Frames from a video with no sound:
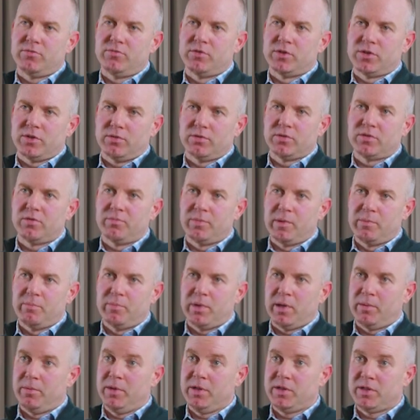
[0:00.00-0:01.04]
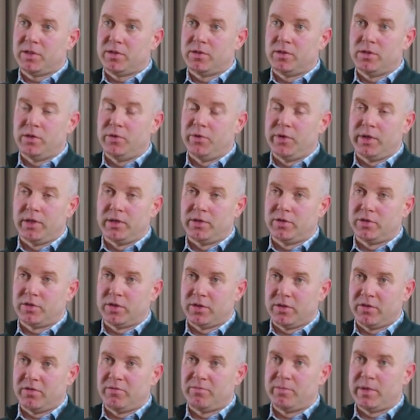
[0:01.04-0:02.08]
results have been published in the New England
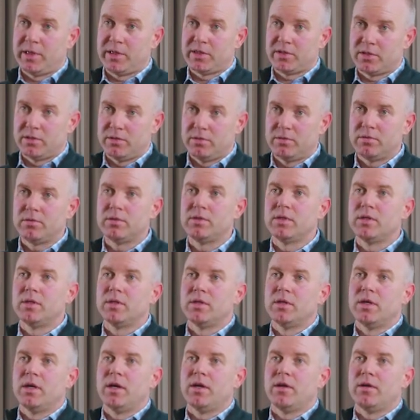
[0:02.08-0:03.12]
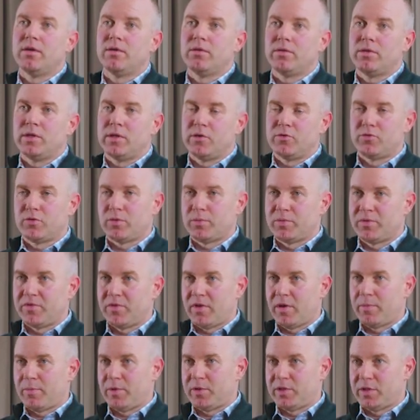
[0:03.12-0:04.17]
Journal of Medicine. The intraoperative
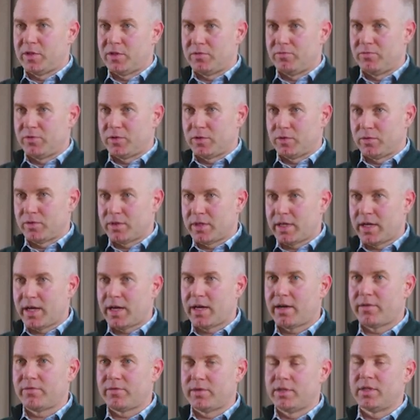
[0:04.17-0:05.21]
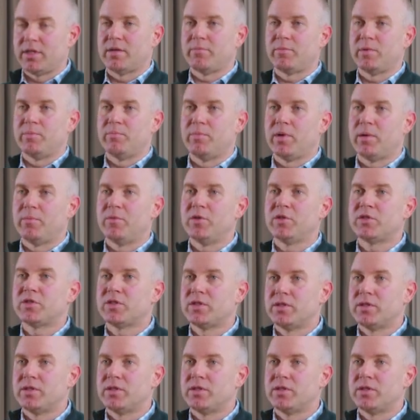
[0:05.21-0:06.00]
hypotension results haven't yet been published,